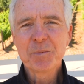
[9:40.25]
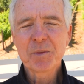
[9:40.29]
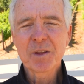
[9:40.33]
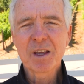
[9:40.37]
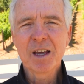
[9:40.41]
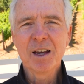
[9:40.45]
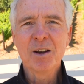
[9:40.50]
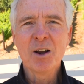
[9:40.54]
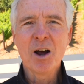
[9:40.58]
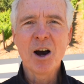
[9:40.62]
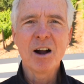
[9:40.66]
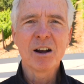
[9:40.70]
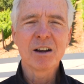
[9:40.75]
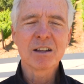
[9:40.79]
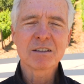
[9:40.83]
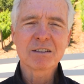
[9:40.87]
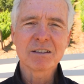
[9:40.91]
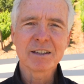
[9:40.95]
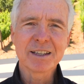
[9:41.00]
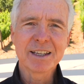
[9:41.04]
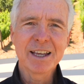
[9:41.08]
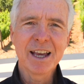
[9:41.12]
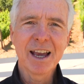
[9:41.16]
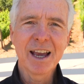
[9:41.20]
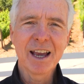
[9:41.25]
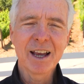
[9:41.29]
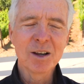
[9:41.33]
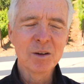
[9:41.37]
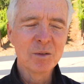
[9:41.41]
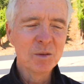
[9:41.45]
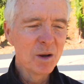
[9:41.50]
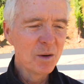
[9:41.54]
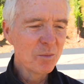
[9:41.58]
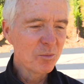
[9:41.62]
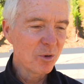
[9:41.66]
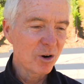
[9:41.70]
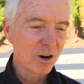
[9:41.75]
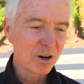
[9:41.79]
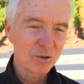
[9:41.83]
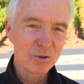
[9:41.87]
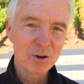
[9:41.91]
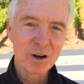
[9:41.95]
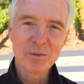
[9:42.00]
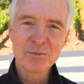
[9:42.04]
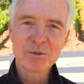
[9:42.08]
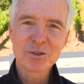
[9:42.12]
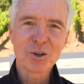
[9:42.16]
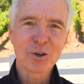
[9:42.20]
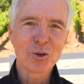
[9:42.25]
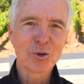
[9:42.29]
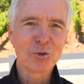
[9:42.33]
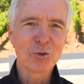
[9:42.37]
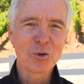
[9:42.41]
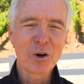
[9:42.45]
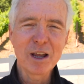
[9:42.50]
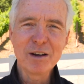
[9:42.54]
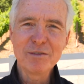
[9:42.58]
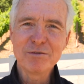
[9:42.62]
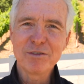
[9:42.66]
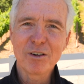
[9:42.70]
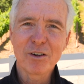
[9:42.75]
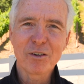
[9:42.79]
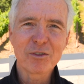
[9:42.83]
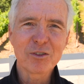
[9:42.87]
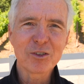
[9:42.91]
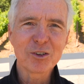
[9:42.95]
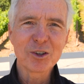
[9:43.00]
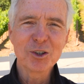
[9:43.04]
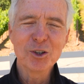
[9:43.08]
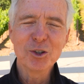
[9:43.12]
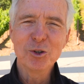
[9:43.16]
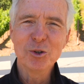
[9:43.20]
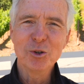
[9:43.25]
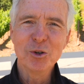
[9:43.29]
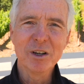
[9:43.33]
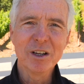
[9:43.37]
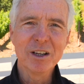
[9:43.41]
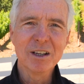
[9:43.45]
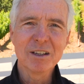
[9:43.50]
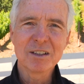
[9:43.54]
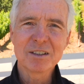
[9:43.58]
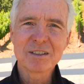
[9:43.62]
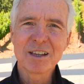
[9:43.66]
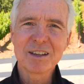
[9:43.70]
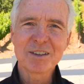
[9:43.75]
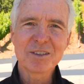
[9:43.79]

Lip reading: And honestly, gang, part of why I'm so grateful for you is